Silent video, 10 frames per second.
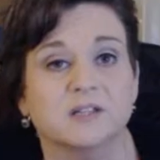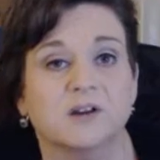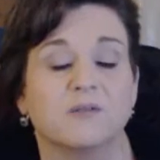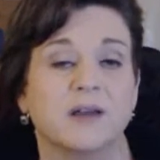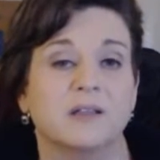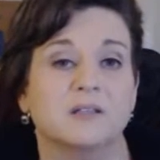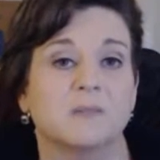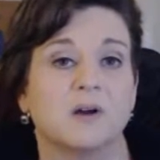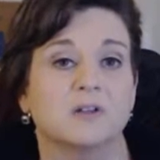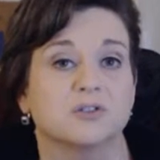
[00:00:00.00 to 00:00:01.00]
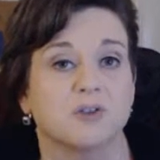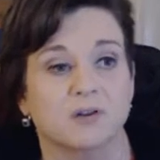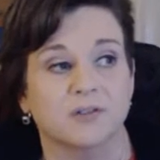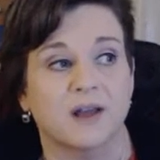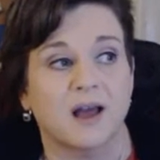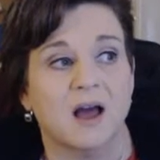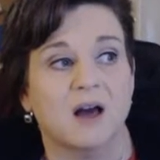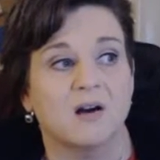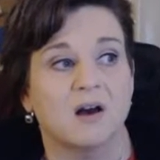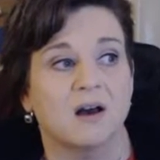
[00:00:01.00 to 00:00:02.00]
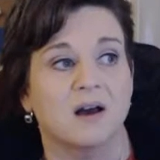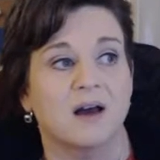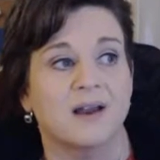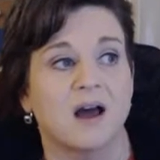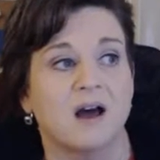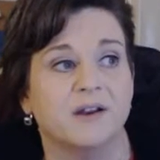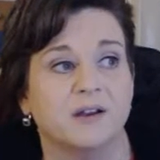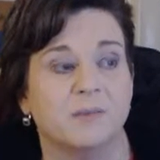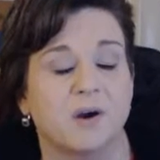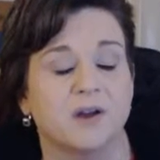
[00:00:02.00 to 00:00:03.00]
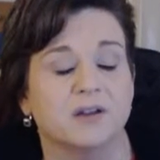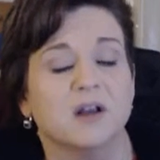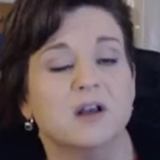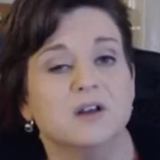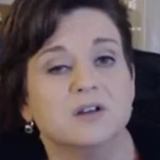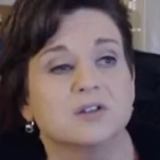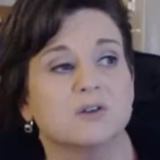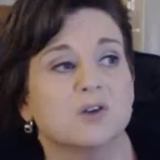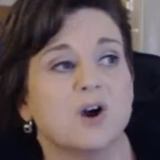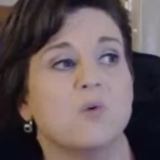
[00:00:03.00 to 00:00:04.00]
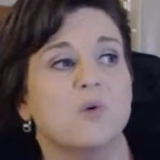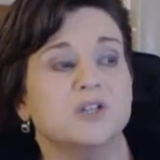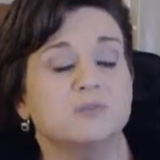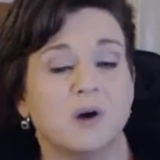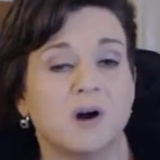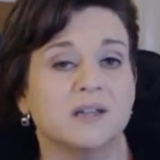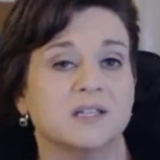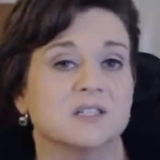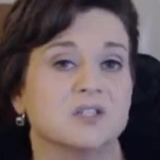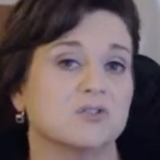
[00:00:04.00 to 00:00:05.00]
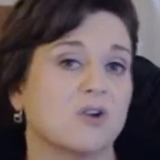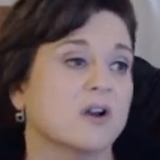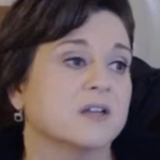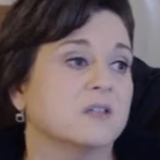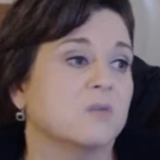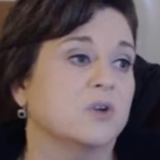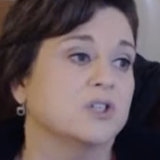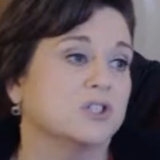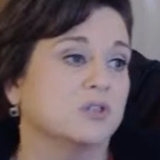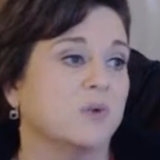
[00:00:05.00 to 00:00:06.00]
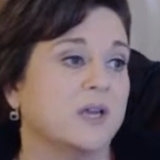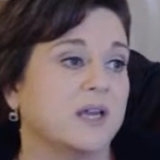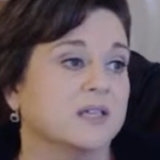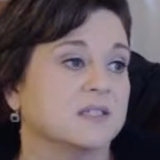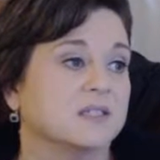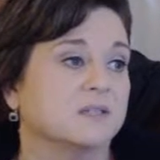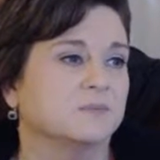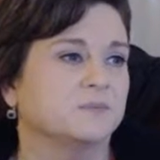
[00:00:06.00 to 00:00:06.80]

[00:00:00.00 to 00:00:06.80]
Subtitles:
a covalent bond stronger than an ionic bond? So know which bond is the strongest and which is the weakest.